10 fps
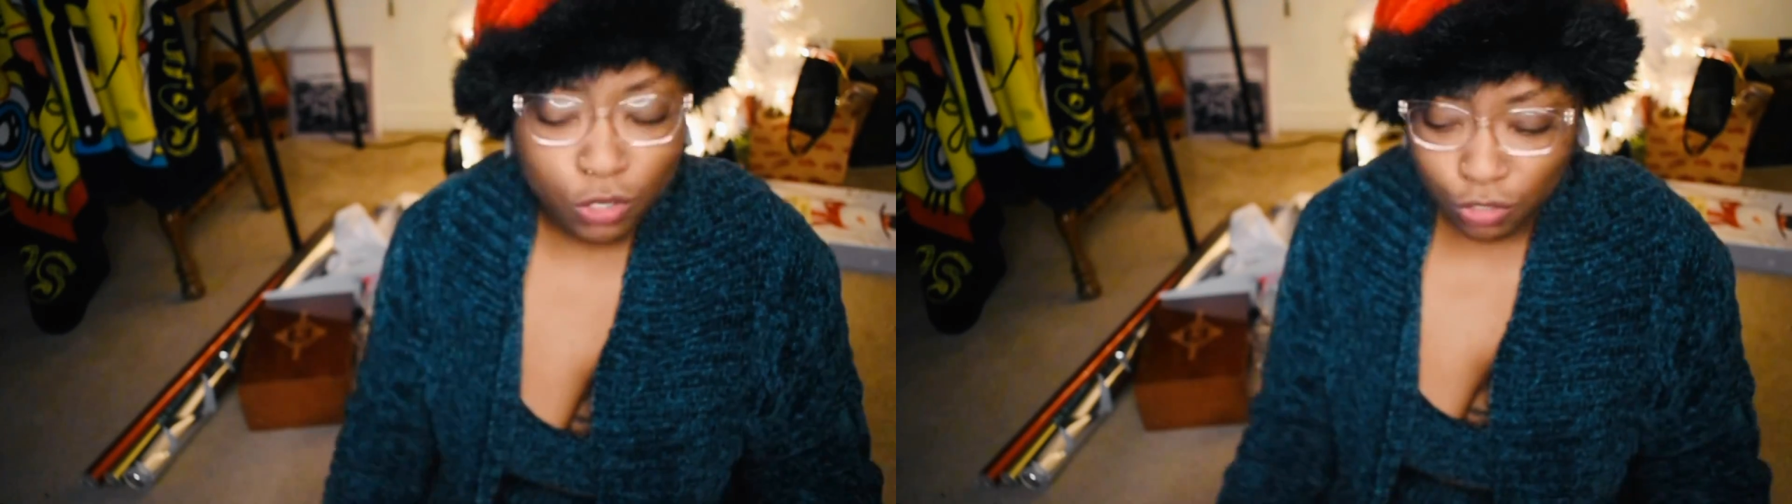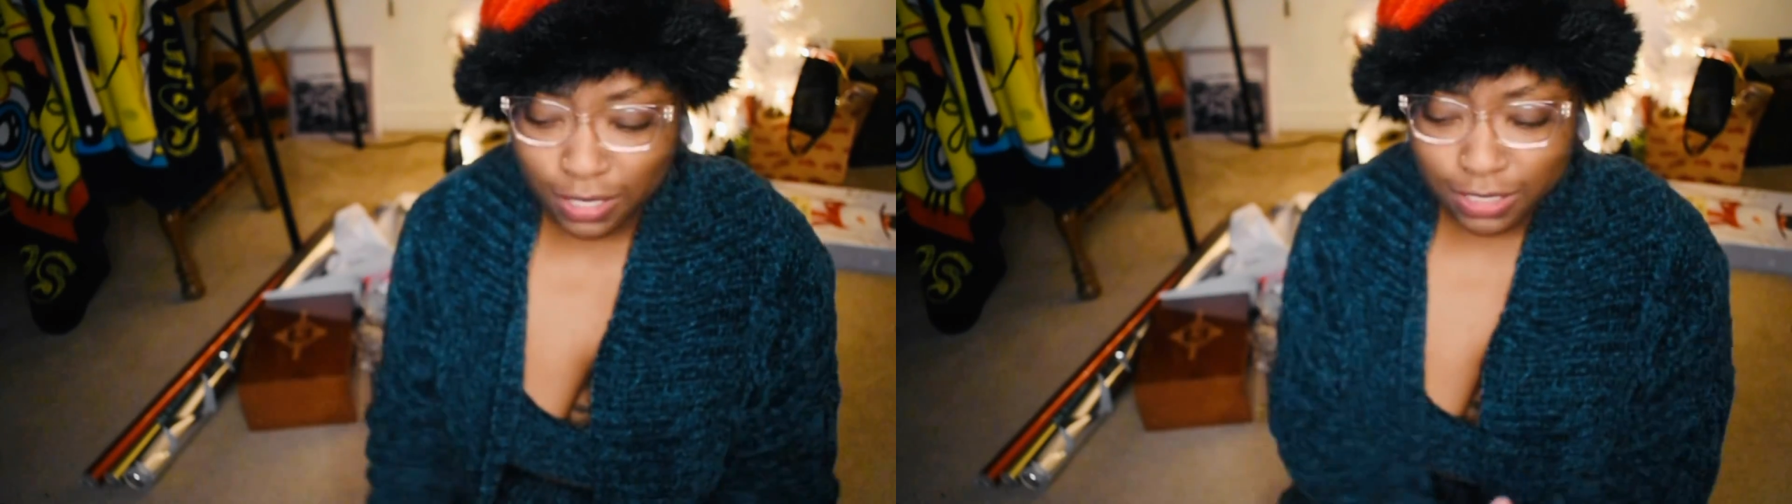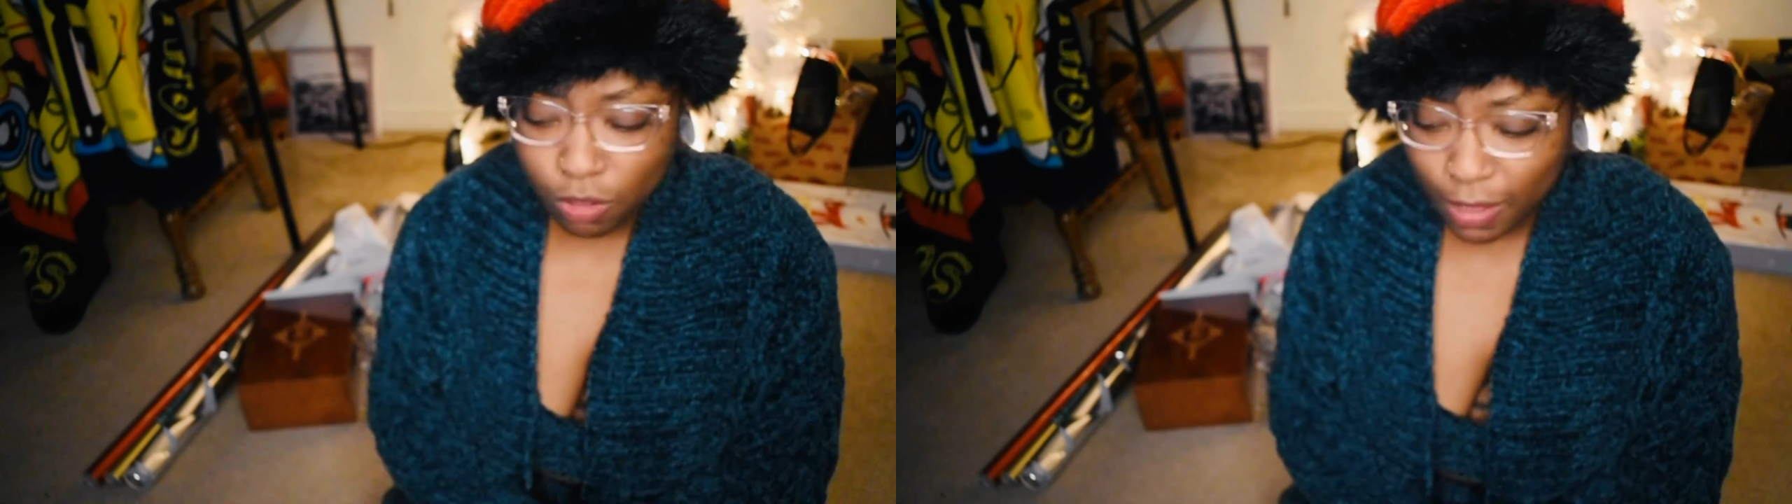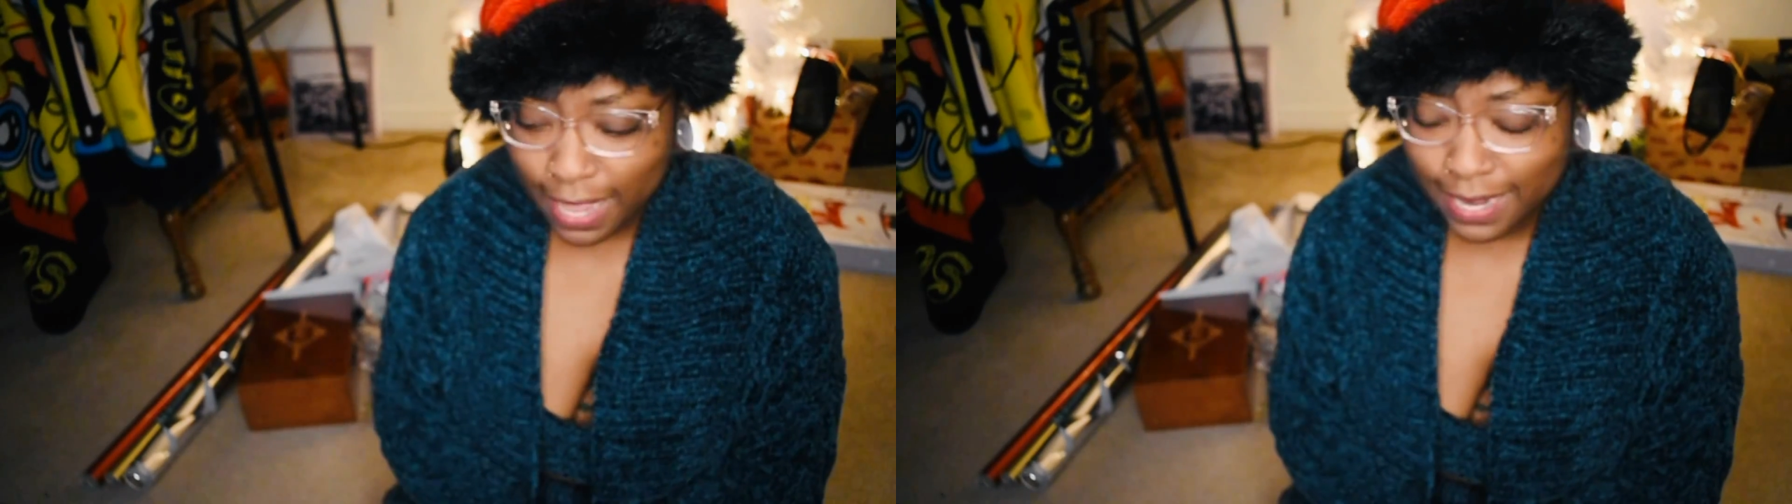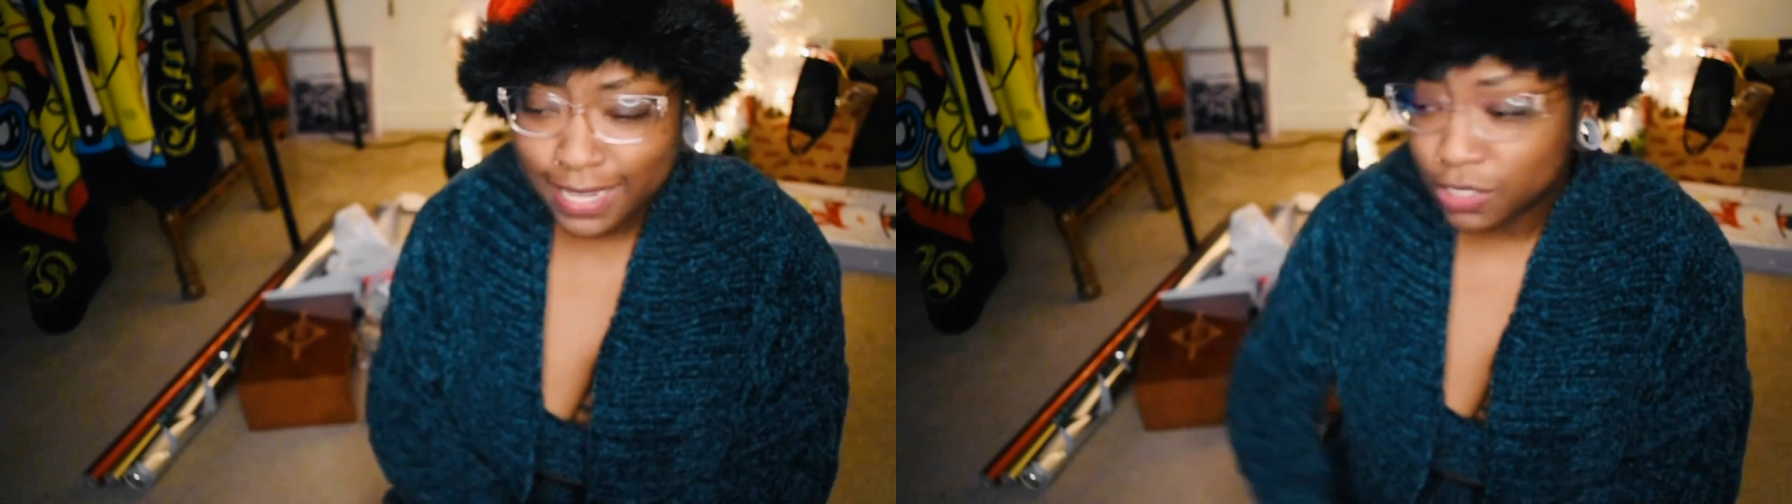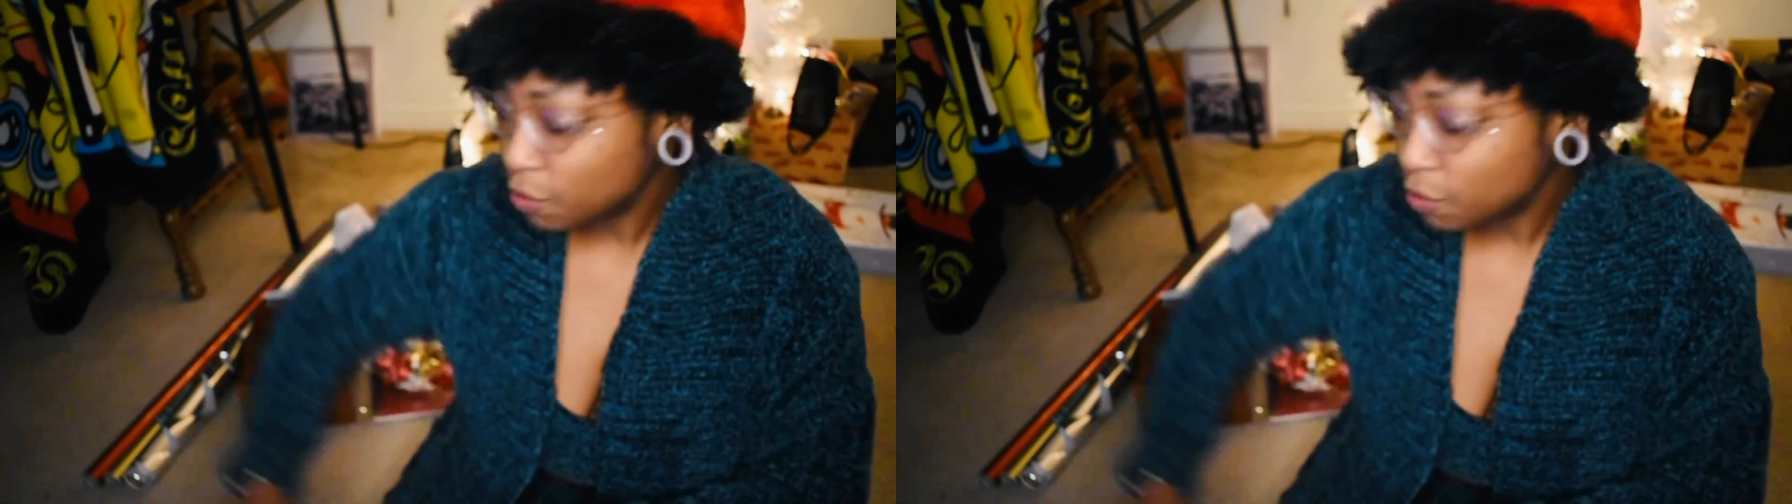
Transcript: So let's go ahead and get into